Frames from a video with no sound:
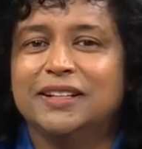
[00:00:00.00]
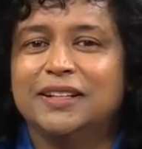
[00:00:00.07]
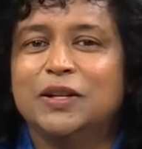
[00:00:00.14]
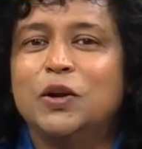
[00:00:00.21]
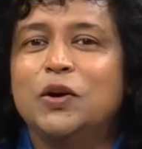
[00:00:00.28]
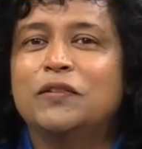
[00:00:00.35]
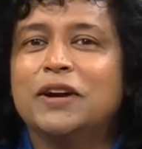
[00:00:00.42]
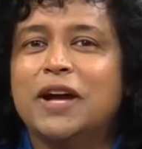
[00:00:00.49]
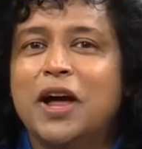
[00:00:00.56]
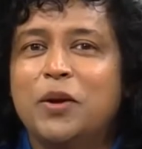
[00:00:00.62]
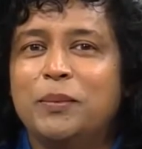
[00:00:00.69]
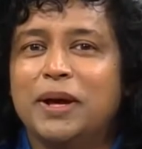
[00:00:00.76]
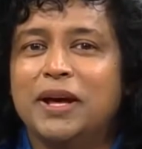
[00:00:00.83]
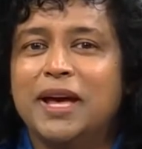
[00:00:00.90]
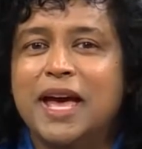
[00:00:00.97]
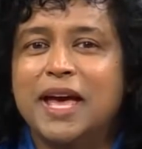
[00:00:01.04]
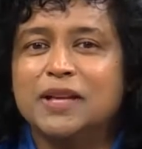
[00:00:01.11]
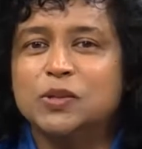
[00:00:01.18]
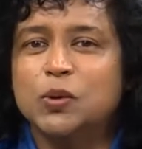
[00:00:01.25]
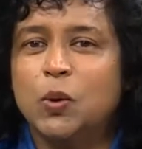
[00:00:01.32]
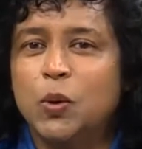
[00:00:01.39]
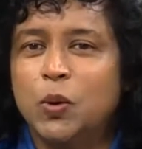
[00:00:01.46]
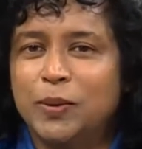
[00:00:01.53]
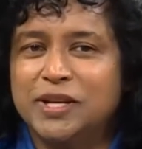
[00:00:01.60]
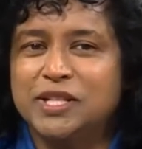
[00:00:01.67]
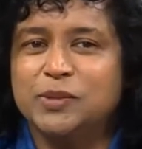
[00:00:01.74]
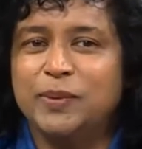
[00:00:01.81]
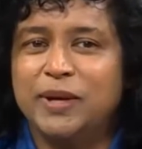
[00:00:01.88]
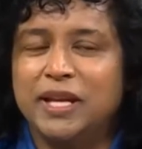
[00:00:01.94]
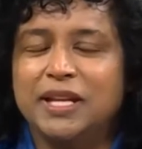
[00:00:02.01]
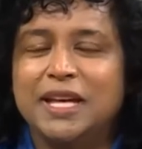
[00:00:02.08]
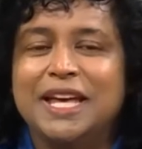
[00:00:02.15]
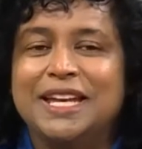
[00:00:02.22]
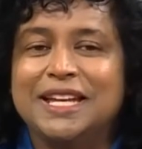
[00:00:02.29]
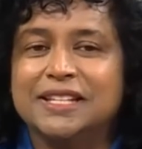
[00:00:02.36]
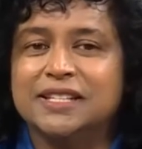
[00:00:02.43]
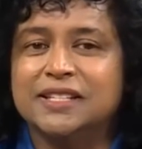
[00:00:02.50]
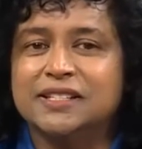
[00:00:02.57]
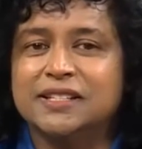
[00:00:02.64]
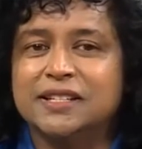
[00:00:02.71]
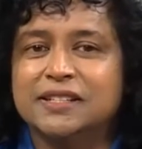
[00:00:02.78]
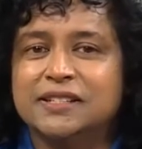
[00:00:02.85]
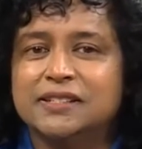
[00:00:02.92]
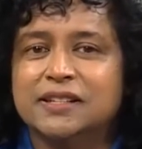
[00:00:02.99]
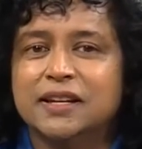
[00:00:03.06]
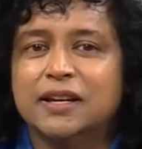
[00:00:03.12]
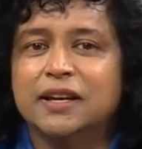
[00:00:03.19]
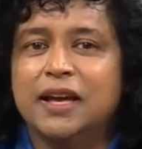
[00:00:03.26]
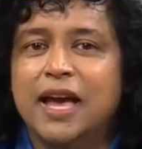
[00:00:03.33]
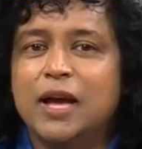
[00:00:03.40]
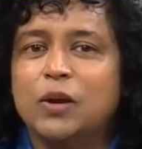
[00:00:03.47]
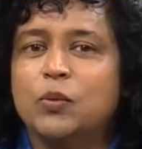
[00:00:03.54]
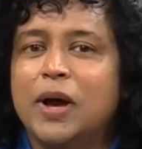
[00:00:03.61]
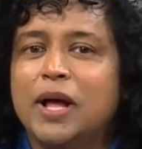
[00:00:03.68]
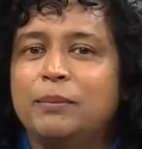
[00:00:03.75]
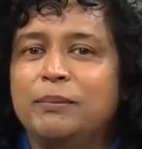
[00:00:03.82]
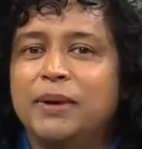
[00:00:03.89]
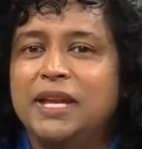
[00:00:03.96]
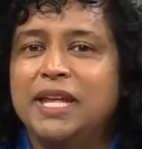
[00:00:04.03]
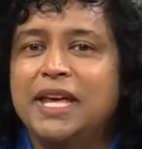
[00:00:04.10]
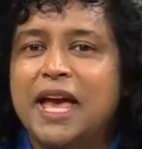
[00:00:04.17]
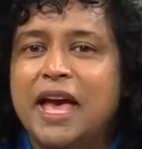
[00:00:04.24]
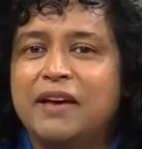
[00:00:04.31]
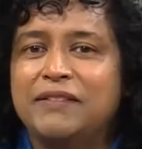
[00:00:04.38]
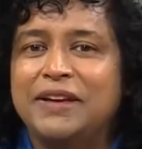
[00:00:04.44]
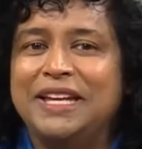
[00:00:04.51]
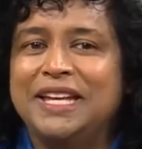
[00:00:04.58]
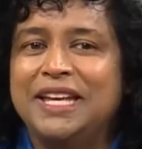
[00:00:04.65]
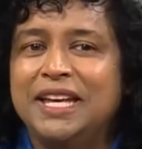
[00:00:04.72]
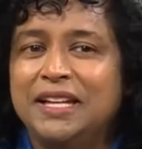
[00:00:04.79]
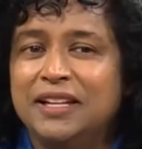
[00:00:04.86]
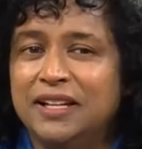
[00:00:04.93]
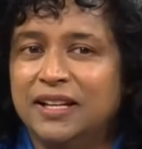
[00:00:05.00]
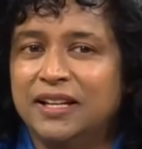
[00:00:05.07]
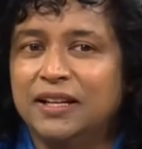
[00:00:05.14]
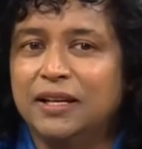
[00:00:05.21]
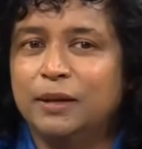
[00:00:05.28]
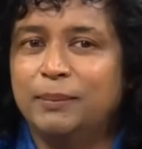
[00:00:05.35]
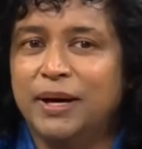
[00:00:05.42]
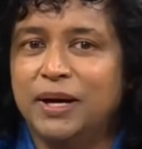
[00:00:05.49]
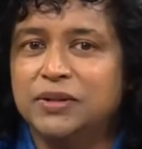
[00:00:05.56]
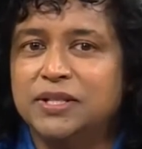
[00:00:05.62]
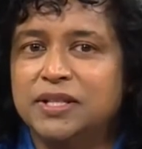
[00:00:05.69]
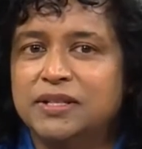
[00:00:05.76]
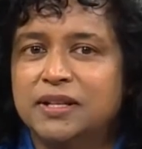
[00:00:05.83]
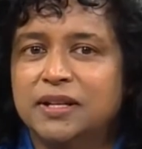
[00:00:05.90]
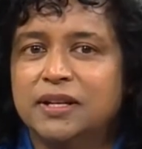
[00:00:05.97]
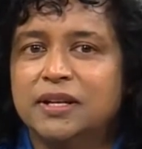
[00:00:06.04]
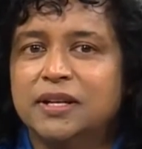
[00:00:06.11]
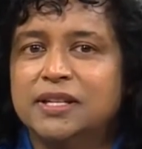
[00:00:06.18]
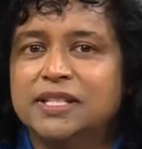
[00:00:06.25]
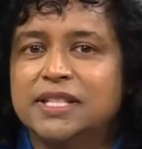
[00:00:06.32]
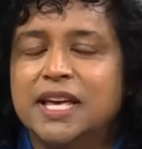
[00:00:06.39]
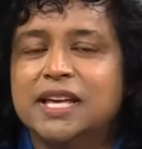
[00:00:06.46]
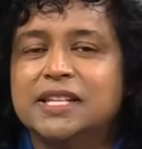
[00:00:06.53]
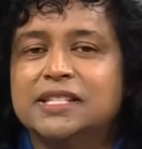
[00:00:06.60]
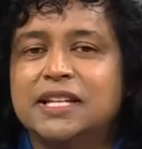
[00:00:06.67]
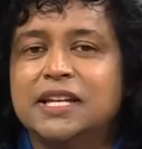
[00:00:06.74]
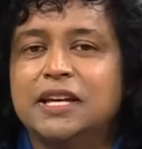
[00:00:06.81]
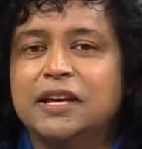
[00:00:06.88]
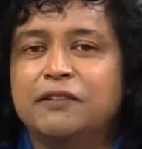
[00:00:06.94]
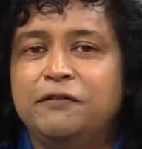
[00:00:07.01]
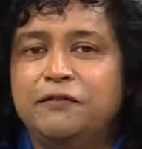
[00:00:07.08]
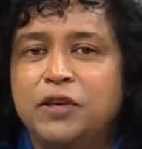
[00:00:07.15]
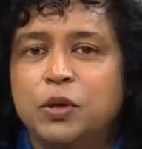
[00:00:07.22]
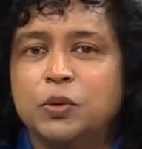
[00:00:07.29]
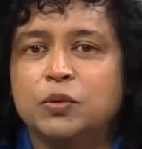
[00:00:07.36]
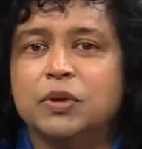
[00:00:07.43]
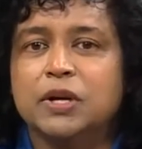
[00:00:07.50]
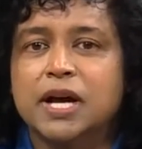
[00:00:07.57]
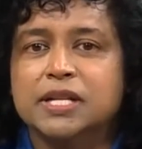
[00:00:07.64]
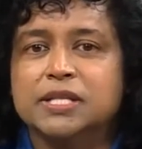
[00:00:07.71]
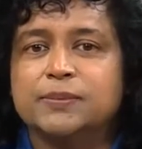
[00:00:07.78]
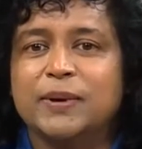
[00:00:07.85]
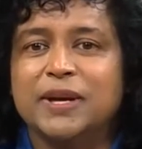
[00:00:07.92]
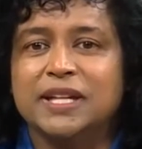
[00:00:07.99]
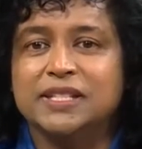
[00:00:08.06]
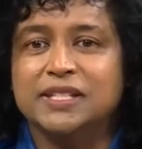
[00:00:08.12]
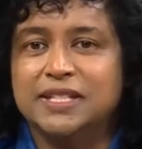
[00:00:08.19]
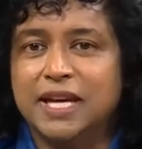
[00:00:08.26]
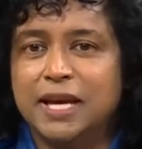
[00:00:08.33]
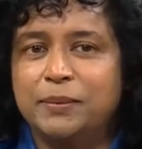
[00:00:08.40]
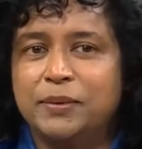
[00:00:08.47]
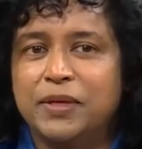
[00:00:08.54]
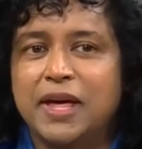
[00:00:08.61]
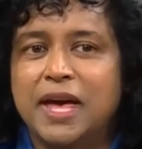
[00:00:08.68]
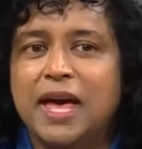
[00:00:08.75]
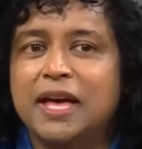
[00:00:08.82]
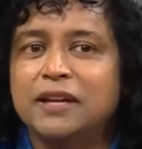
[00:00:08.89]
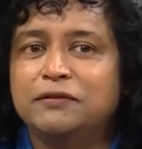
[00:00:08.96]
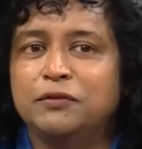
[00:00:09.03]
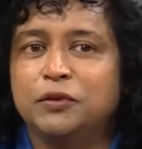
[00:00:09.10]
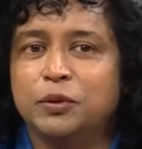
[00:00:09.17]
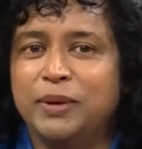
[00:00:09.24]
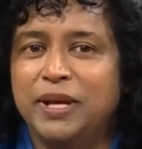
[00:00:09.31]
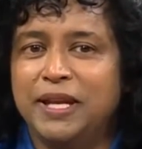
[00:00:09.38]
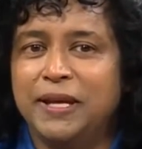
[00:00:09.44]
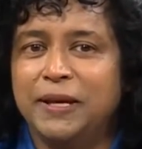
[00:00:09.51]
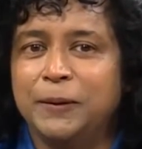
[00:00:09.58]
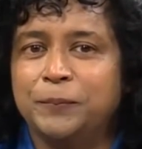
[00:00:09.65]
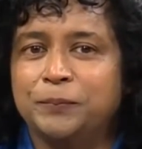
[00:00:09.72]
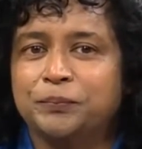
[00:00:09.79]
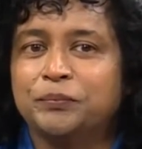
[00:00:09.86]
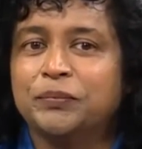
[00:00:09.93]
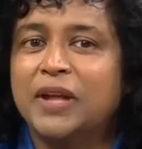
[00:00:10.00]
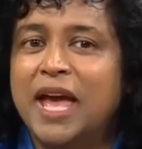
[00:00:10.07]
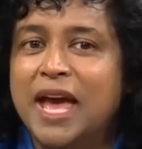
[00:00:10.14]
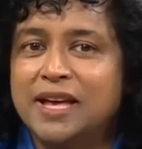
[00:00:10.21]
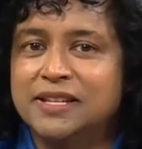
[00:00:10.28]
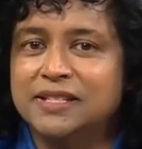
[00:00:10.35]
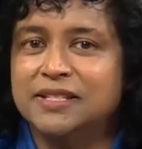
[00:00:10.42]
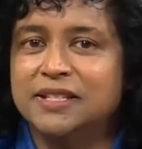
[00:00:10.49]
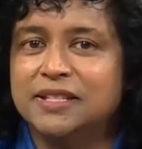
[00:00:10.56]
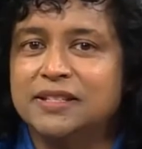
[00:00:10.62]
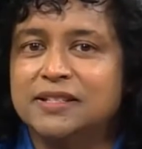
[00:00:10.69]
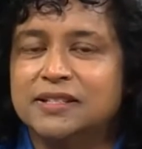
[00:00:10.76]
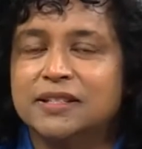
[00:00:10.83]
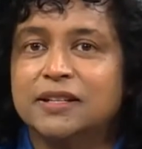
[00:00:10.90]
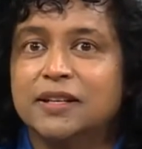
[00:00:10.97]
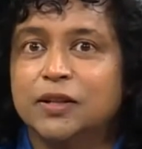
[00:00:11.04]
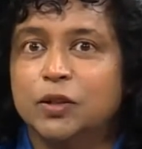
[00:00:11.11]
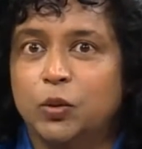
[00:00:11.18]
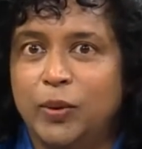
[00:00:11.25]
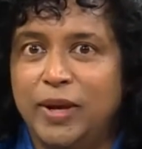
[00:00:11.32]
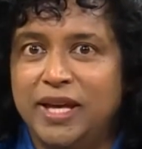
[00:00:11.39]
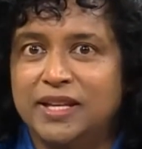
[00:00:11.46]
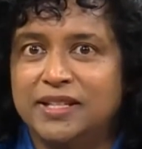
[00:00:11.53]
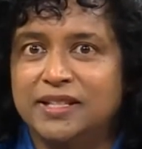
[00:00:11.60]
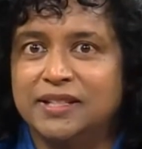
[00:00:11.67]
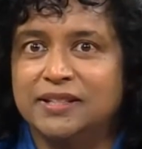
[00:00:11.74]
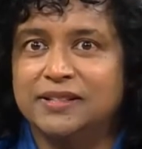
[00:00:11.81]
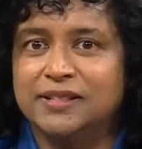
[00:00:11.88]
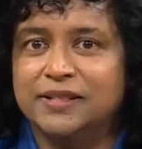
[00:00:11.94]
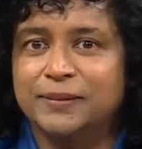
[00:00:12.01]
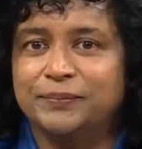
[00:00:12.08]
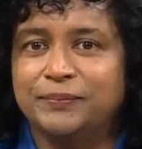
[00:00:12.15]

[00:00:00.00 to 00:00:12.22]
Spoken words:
The law of karma has always been in existence, and while many have an inkling about it, scarcely a few grasp its depth and full meaning, as it is, the way it is.